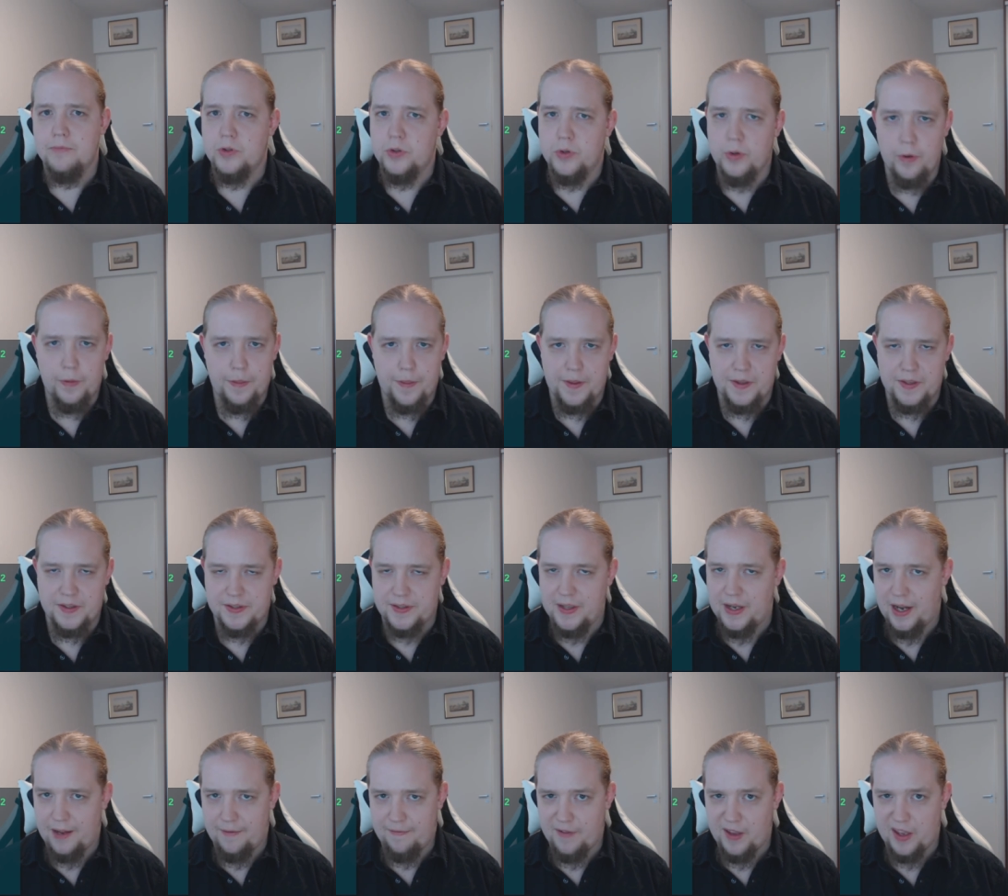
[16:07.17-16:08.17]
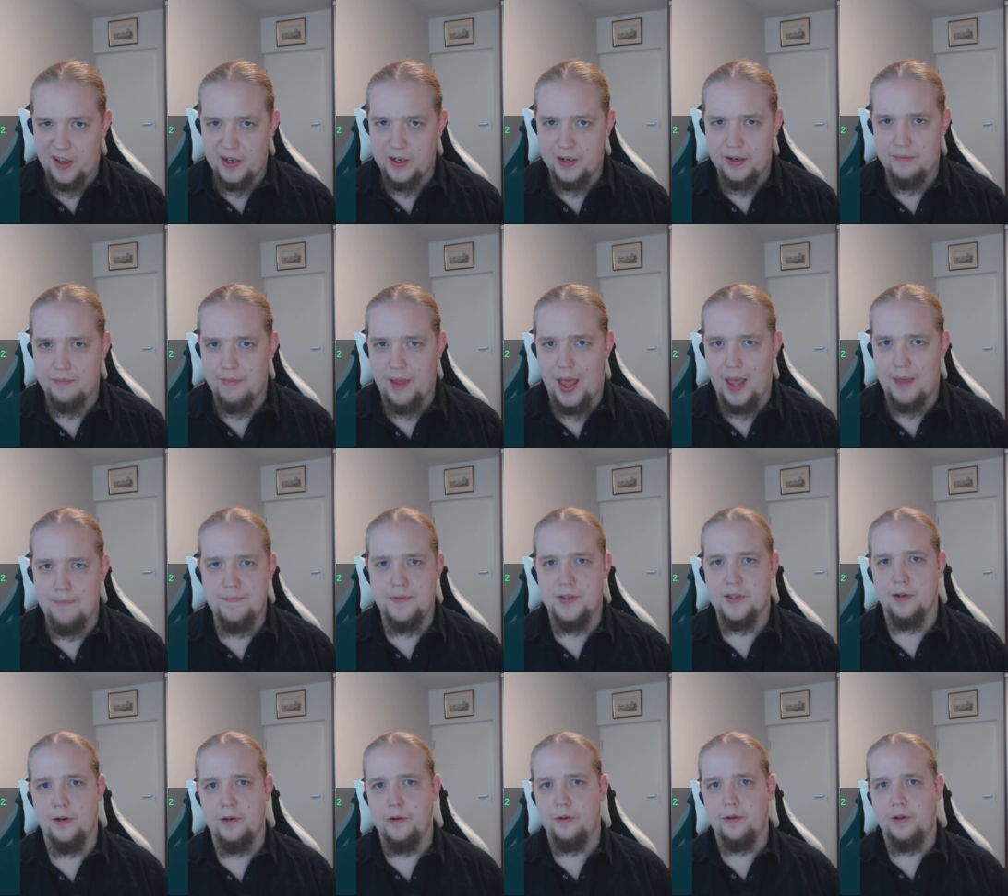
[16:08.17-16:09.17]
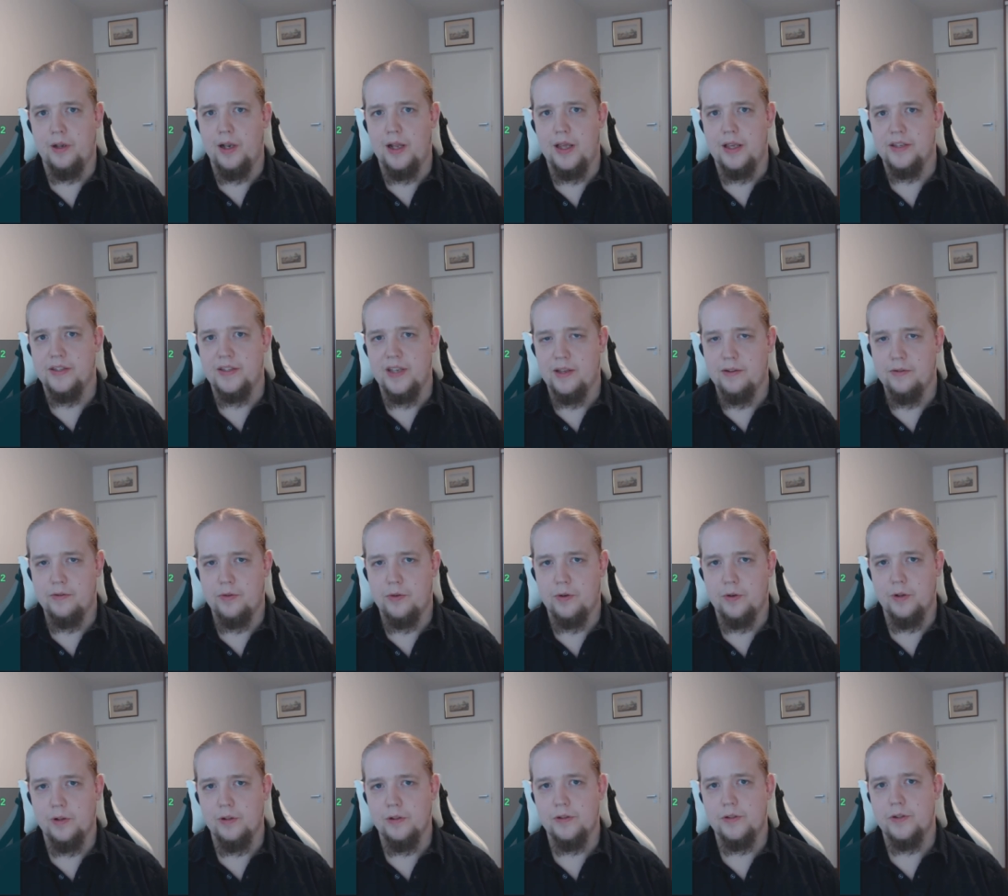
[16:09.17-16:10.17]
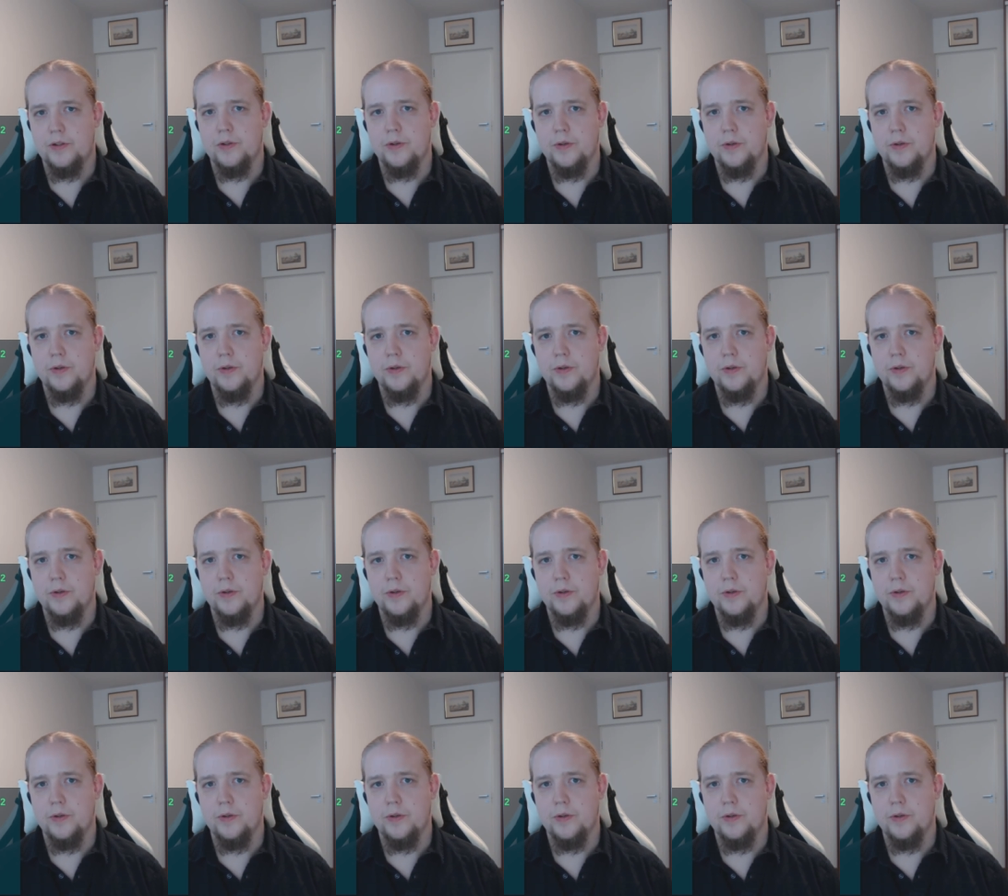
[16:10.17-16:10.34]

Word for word: two things that I find absolutely central